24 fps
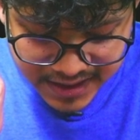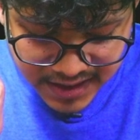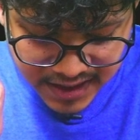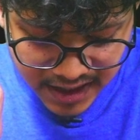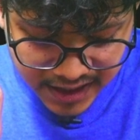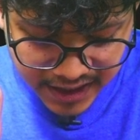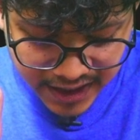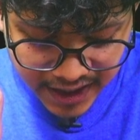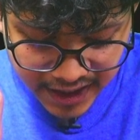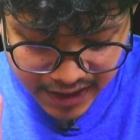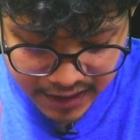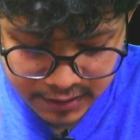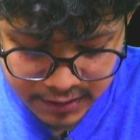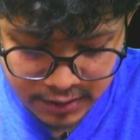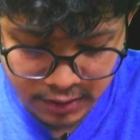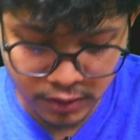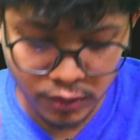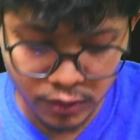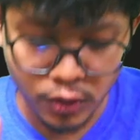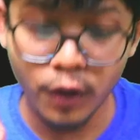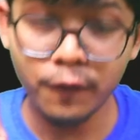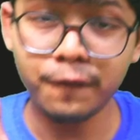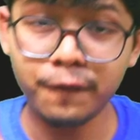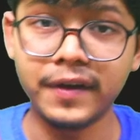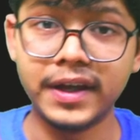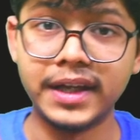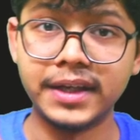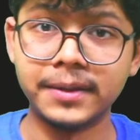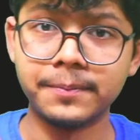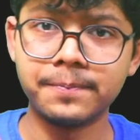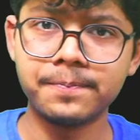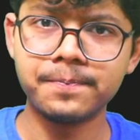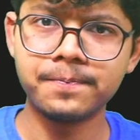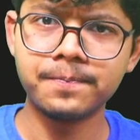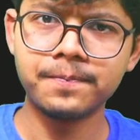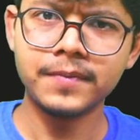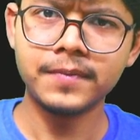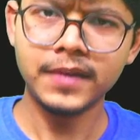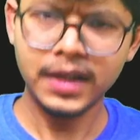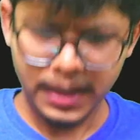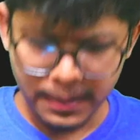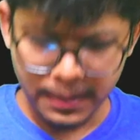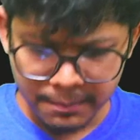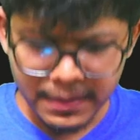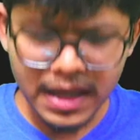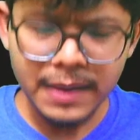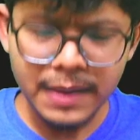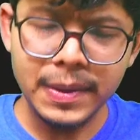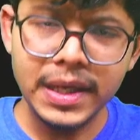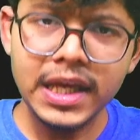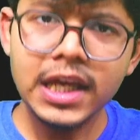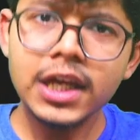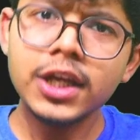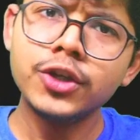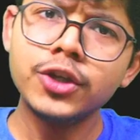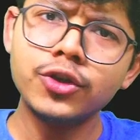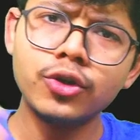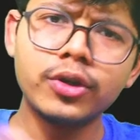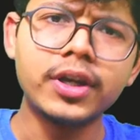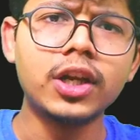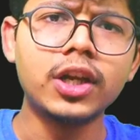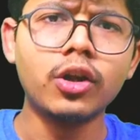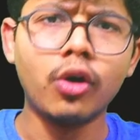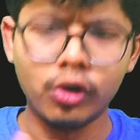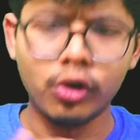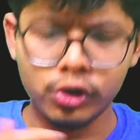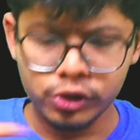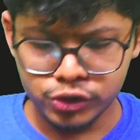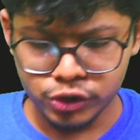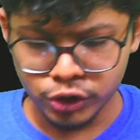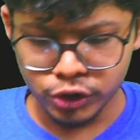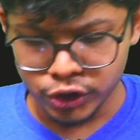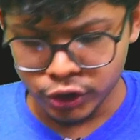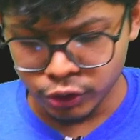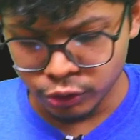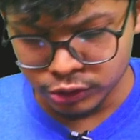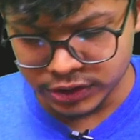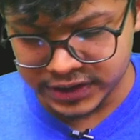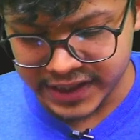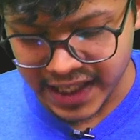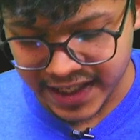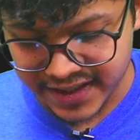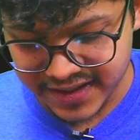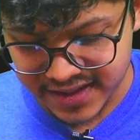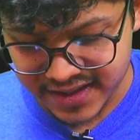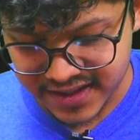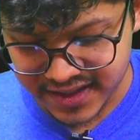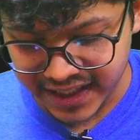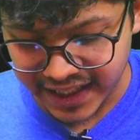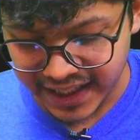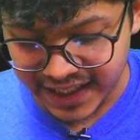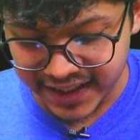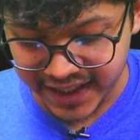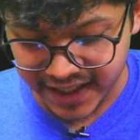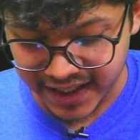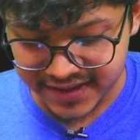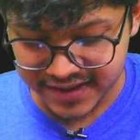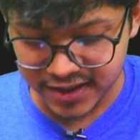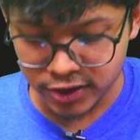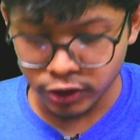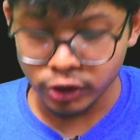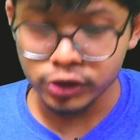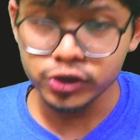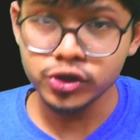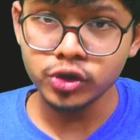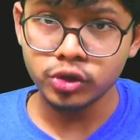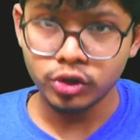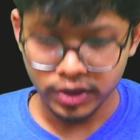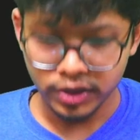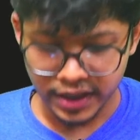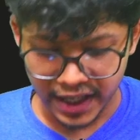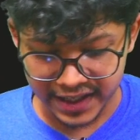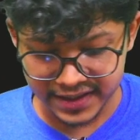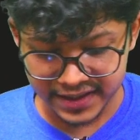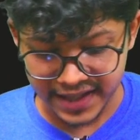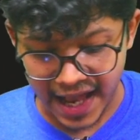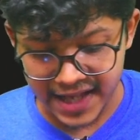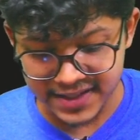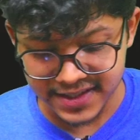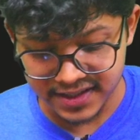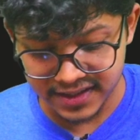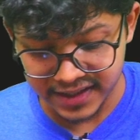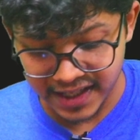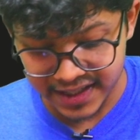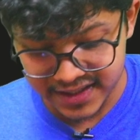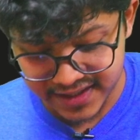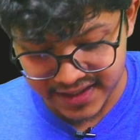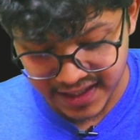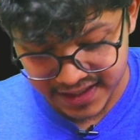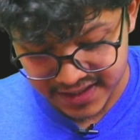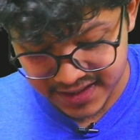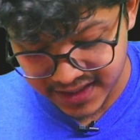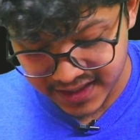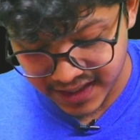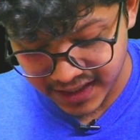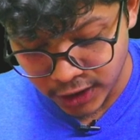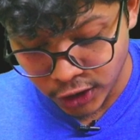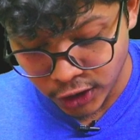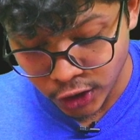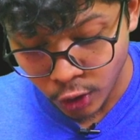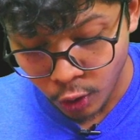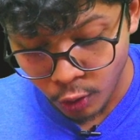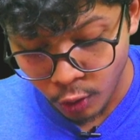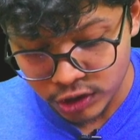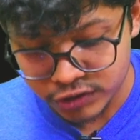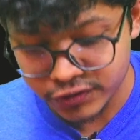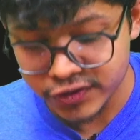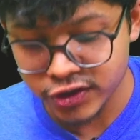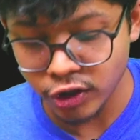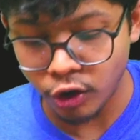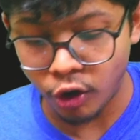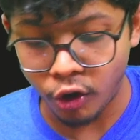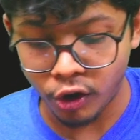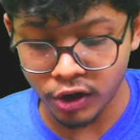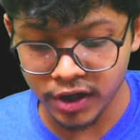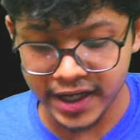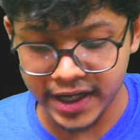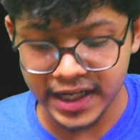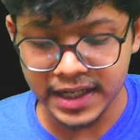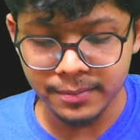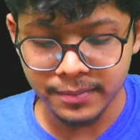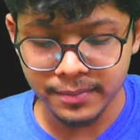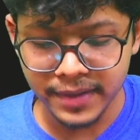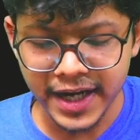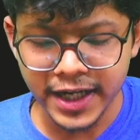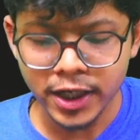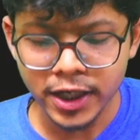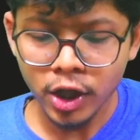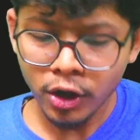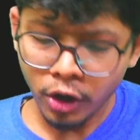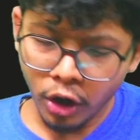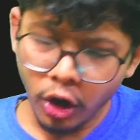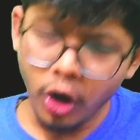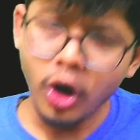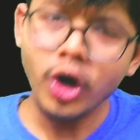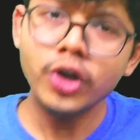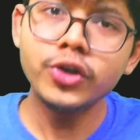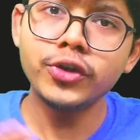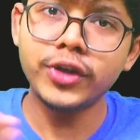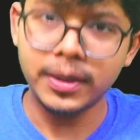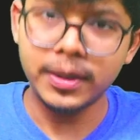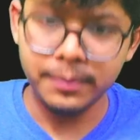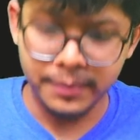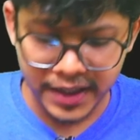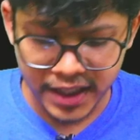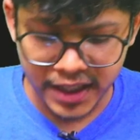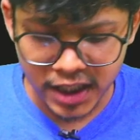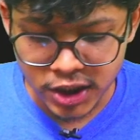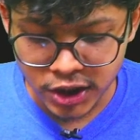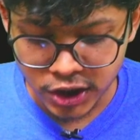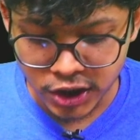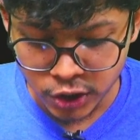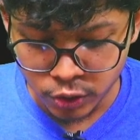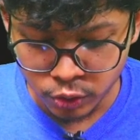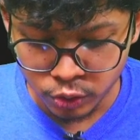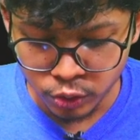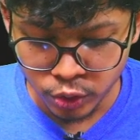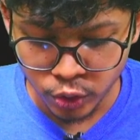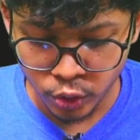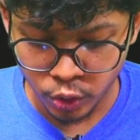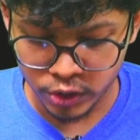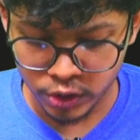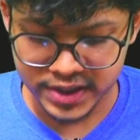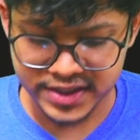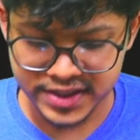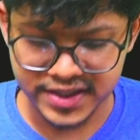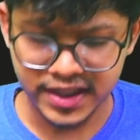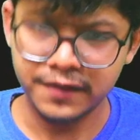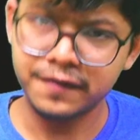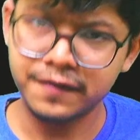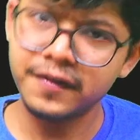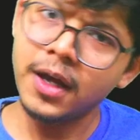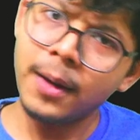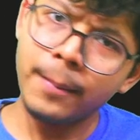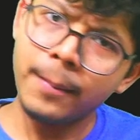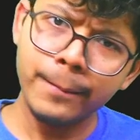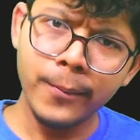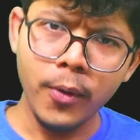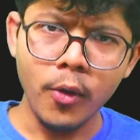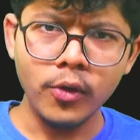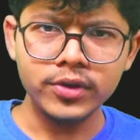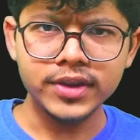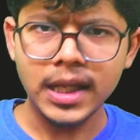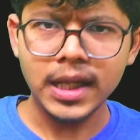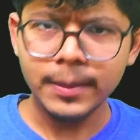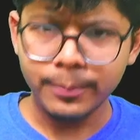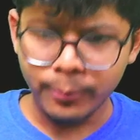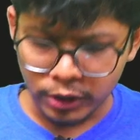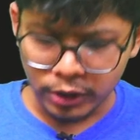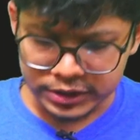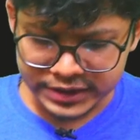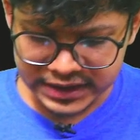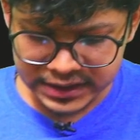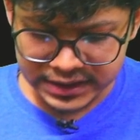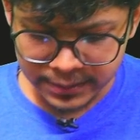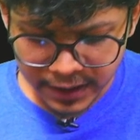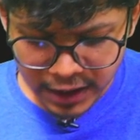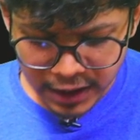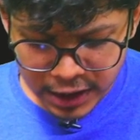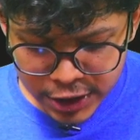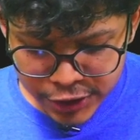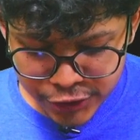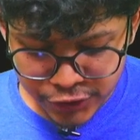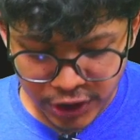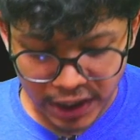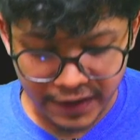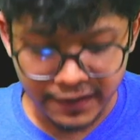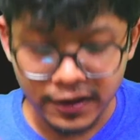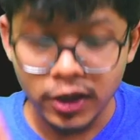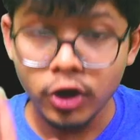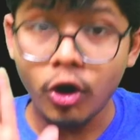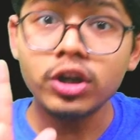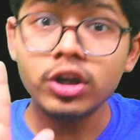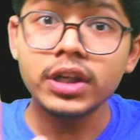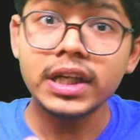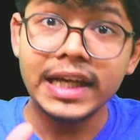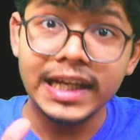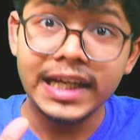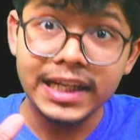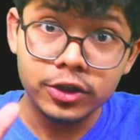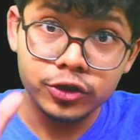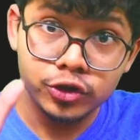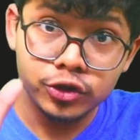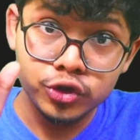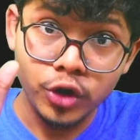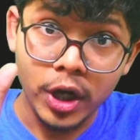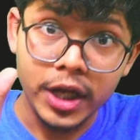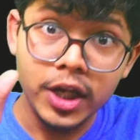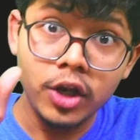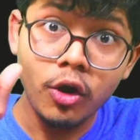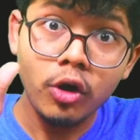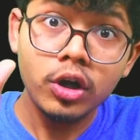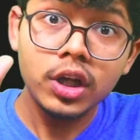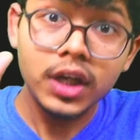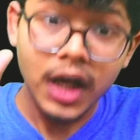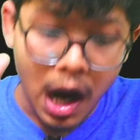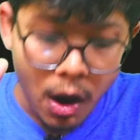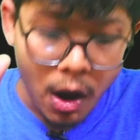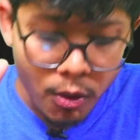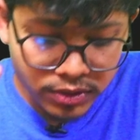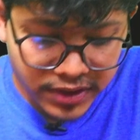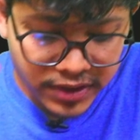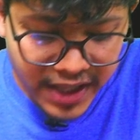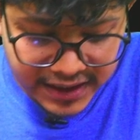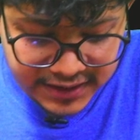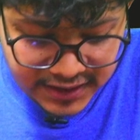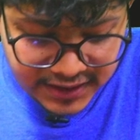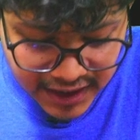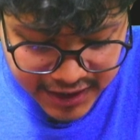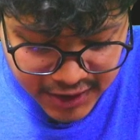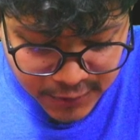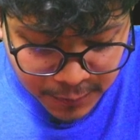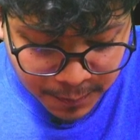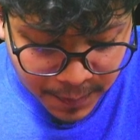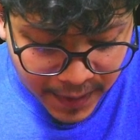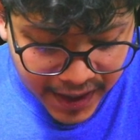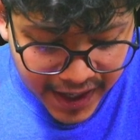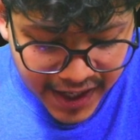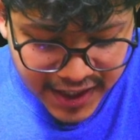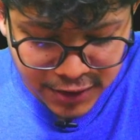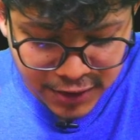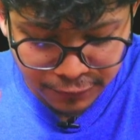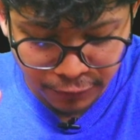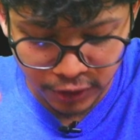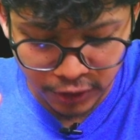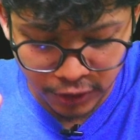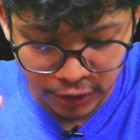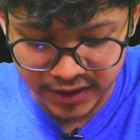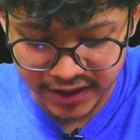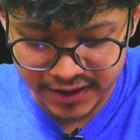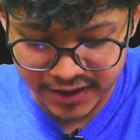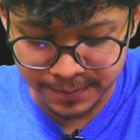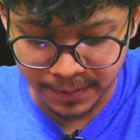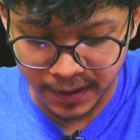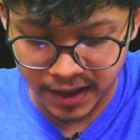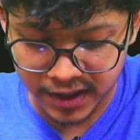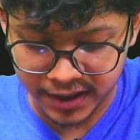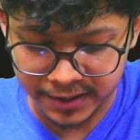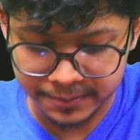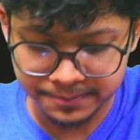again, O of n. Maybe you can also use the existing indexes also, as in the existing nodes which are already made, or you can make a new node itself. Both are possible, so I will not count the extra space for this part.